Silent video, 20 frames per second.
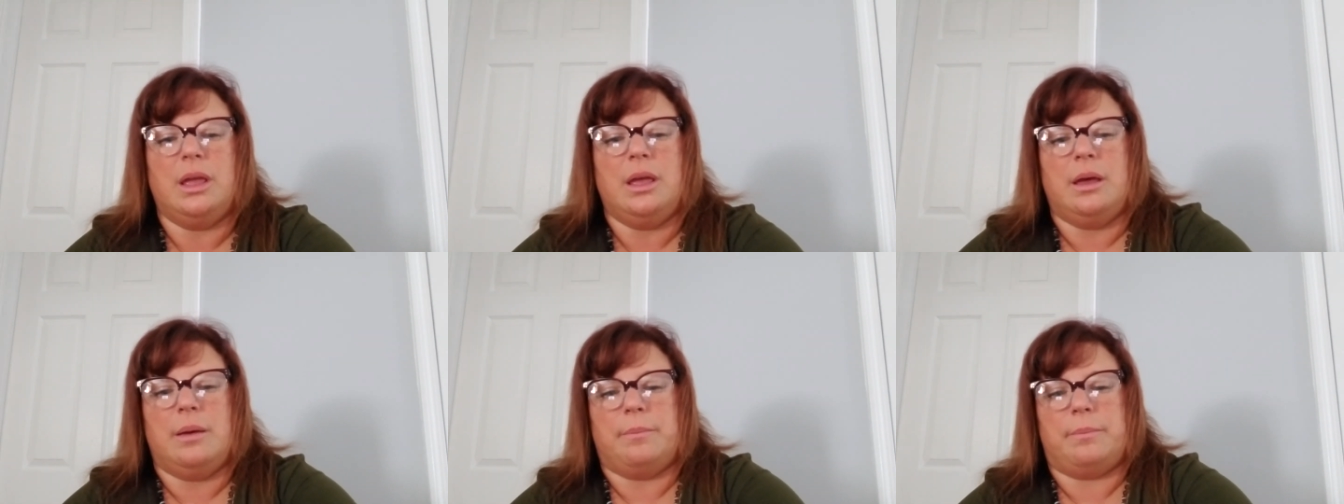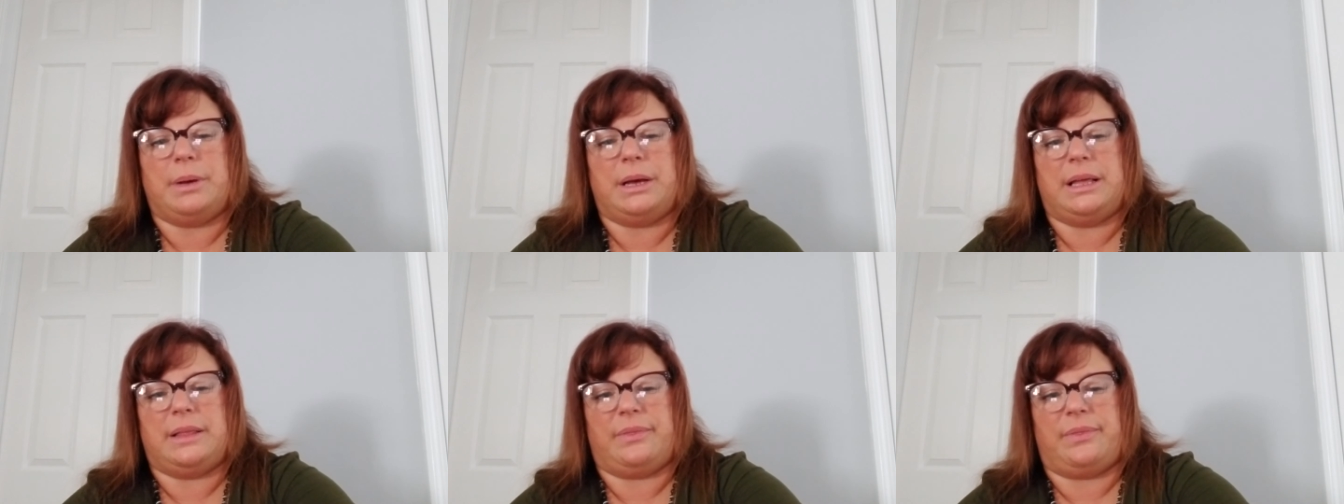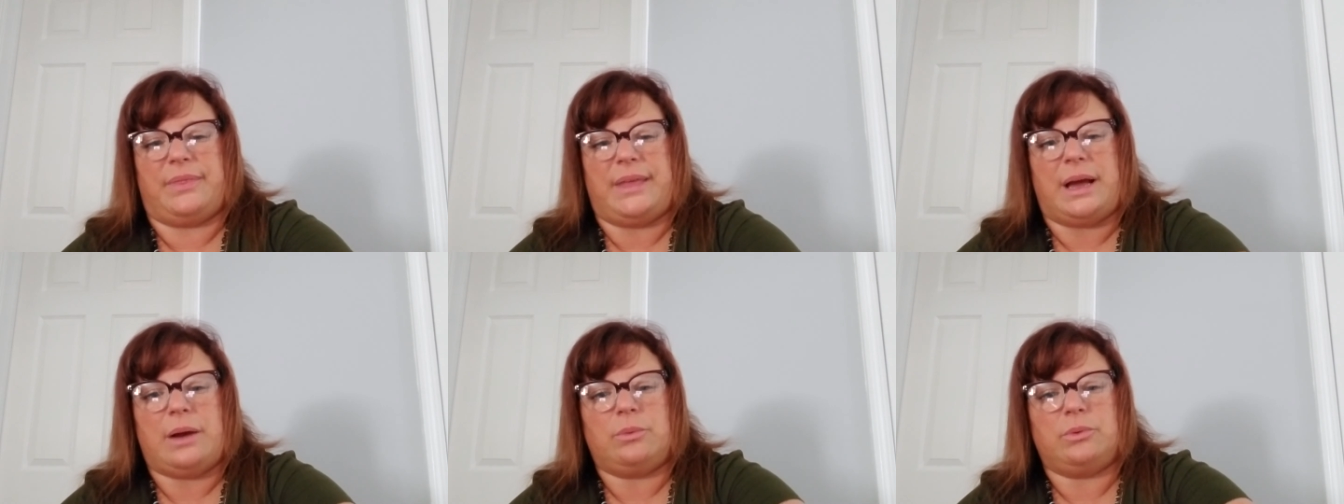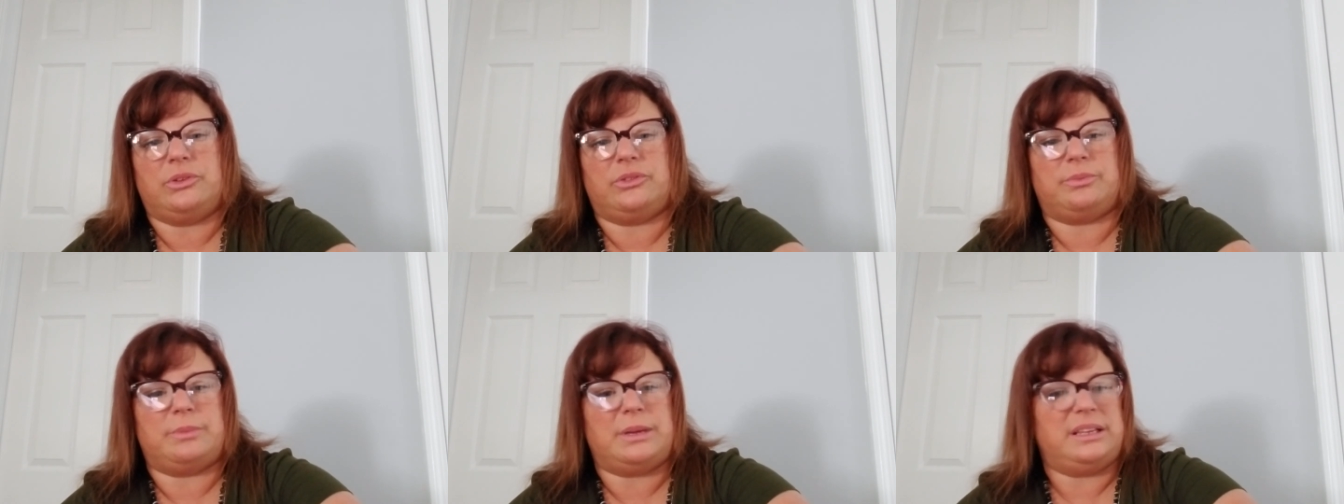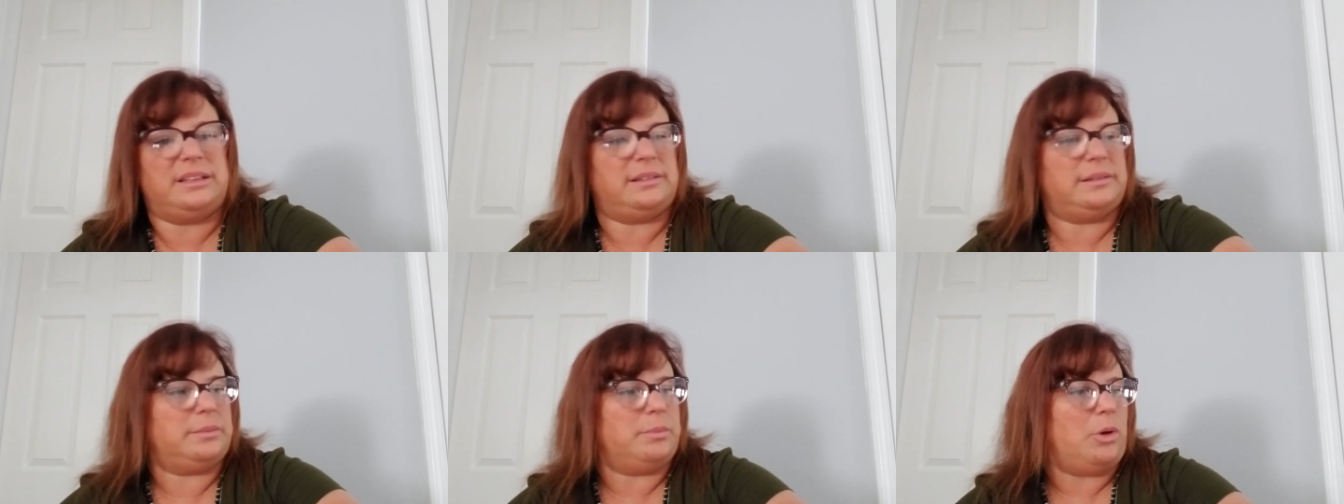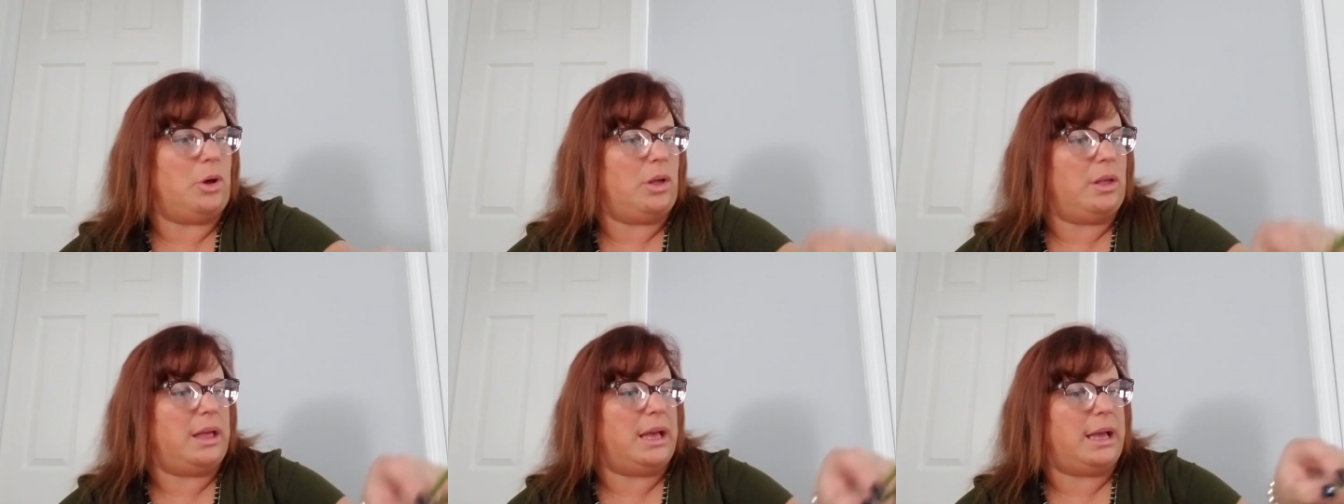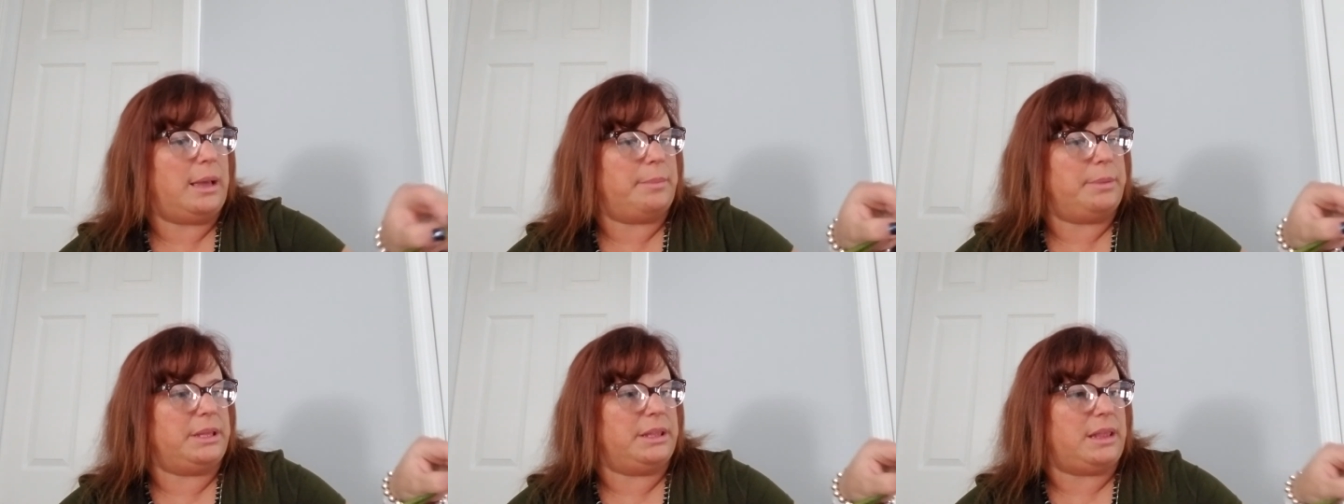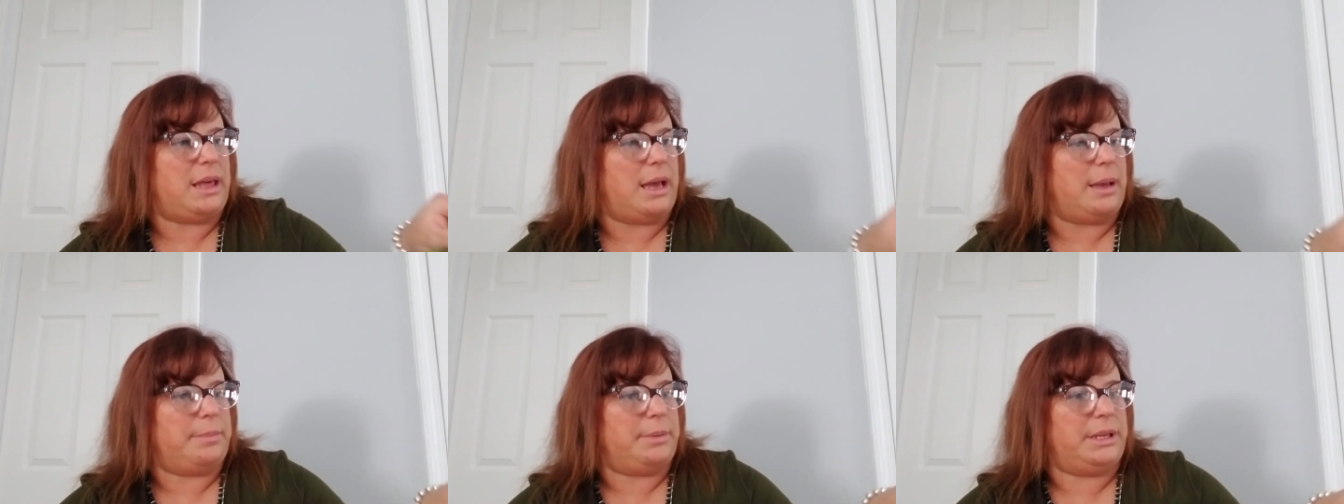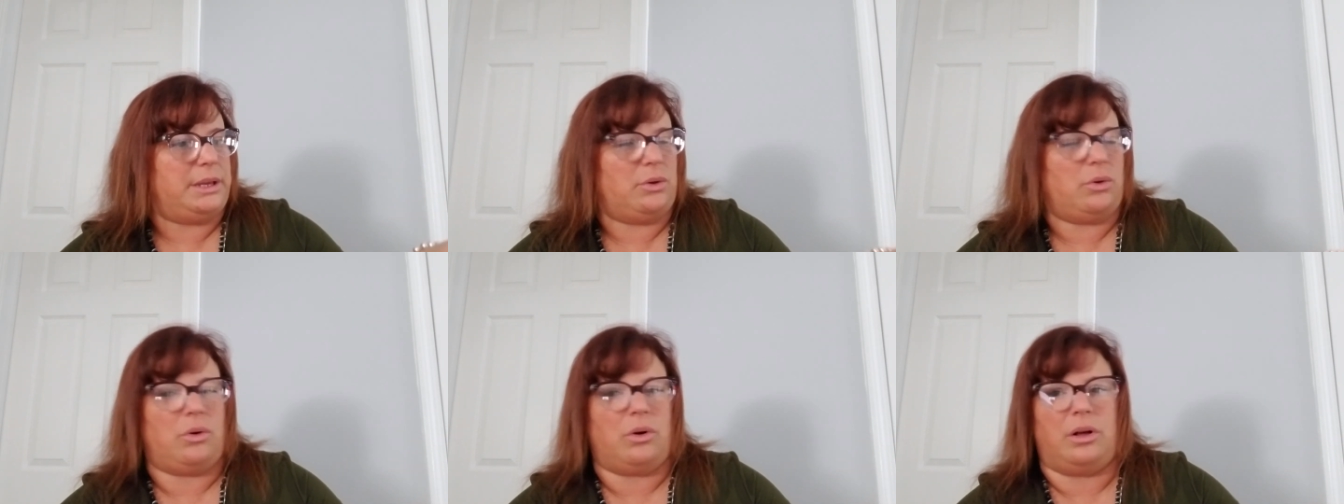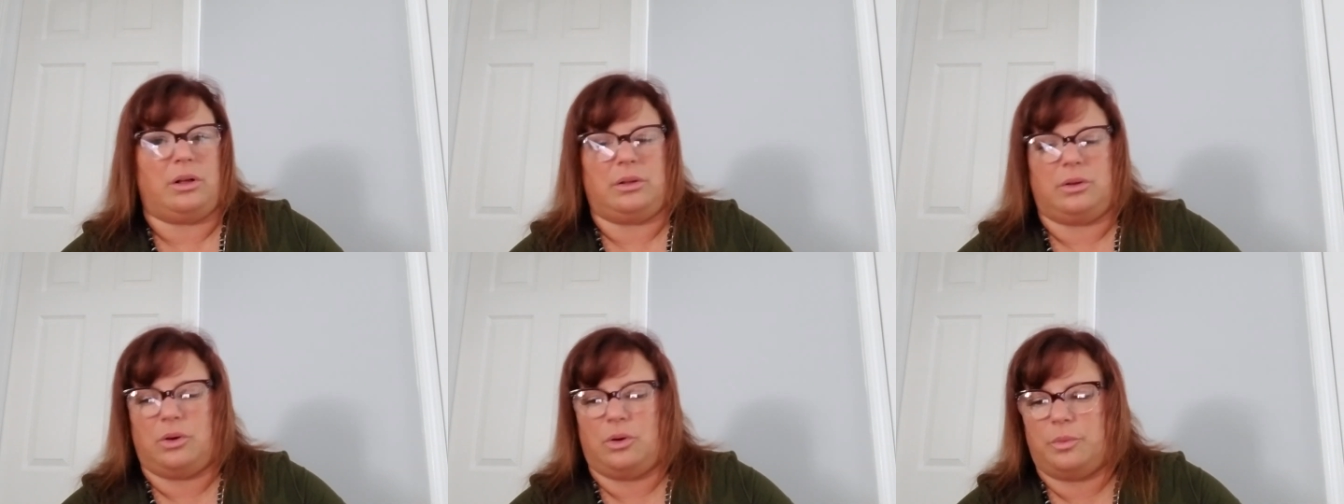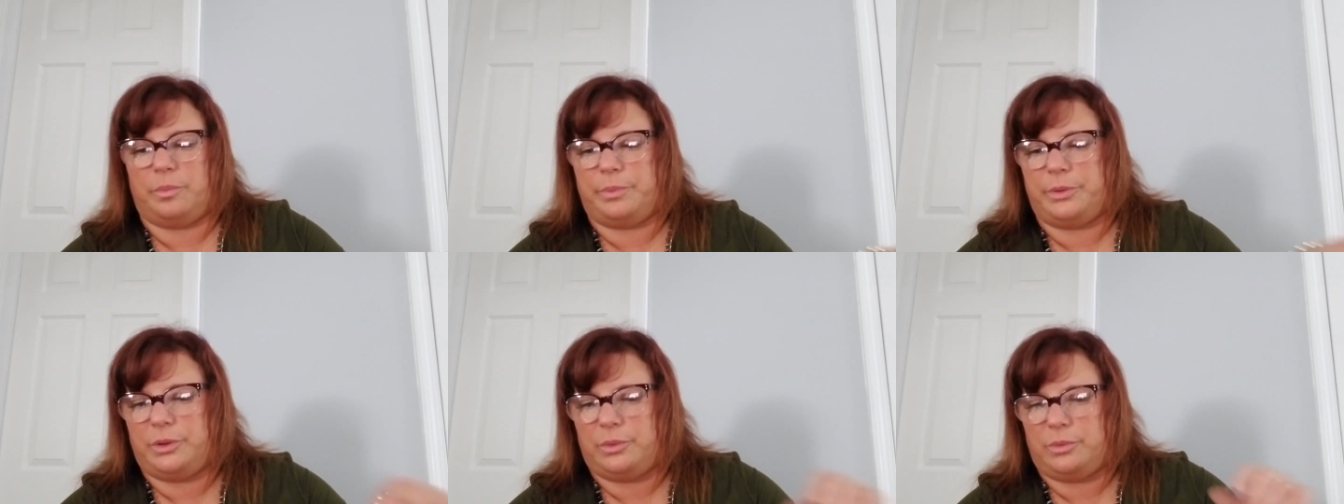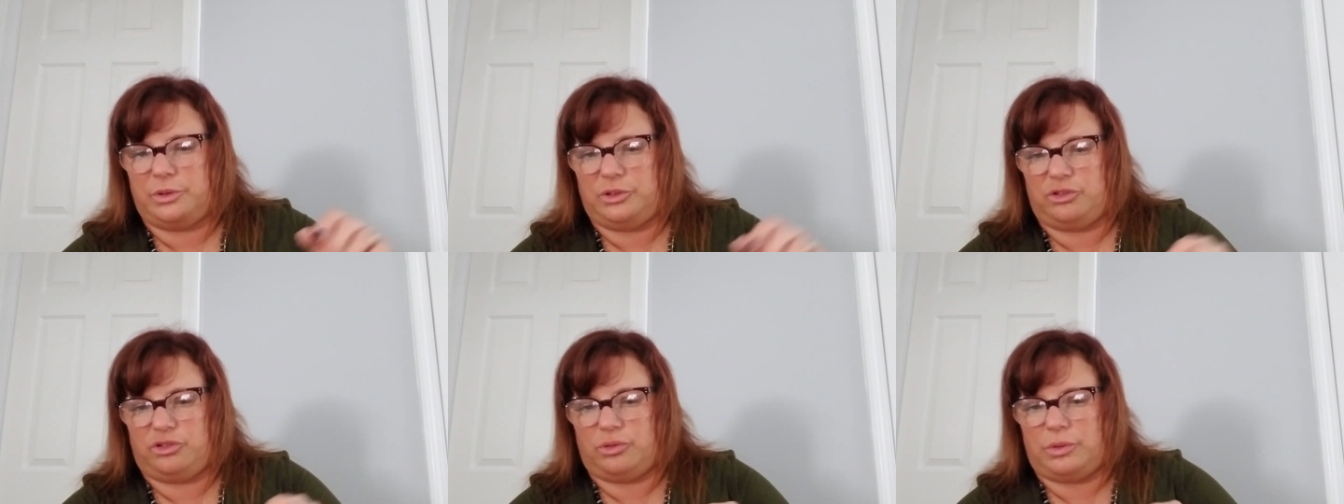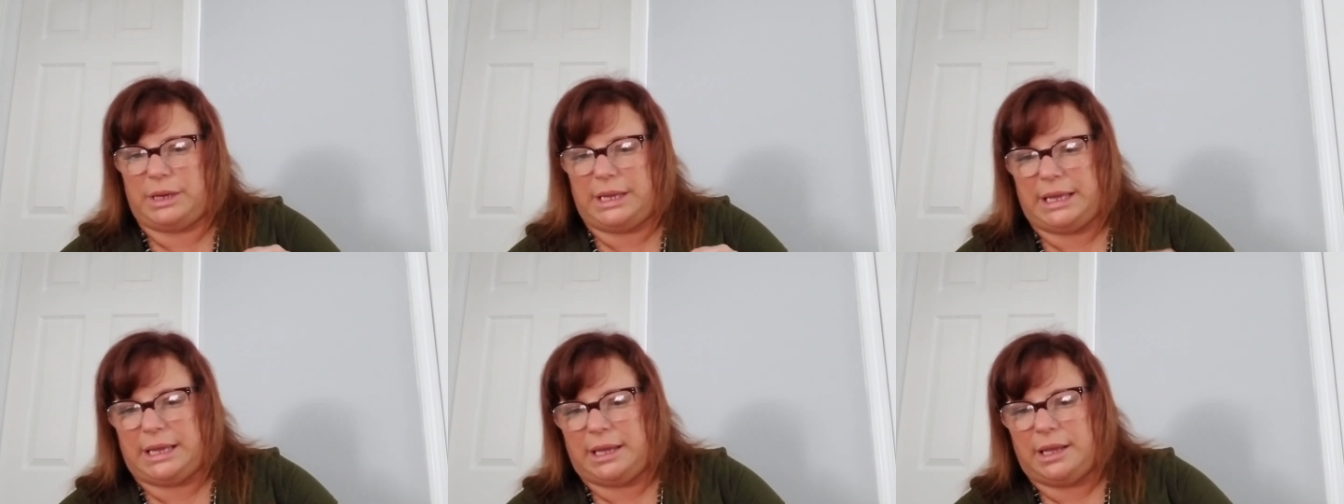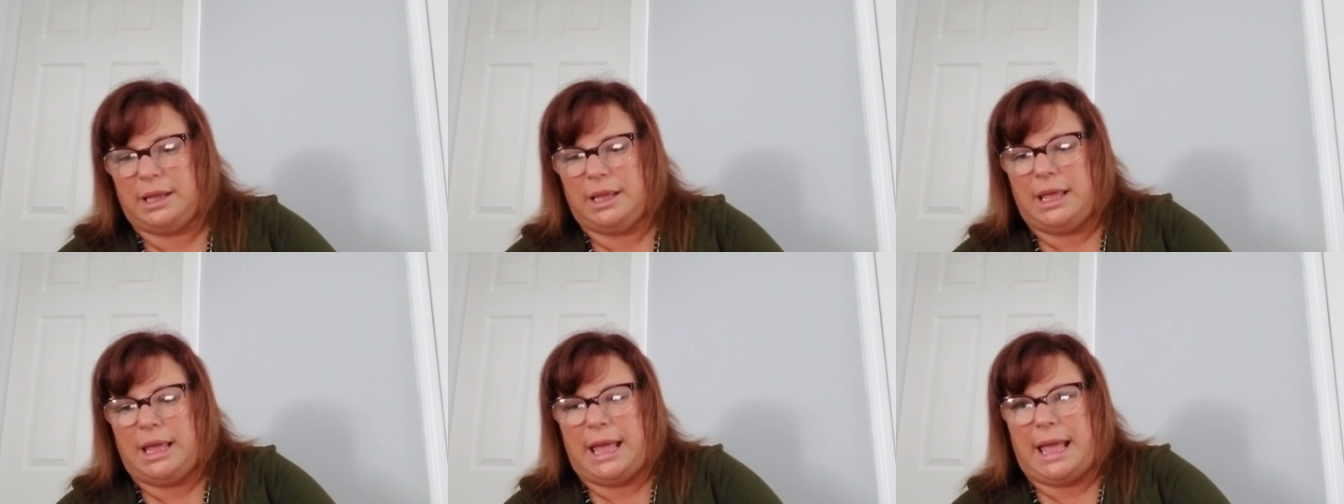But that was my small Hobby Lobby haul. Hope you enjoy it.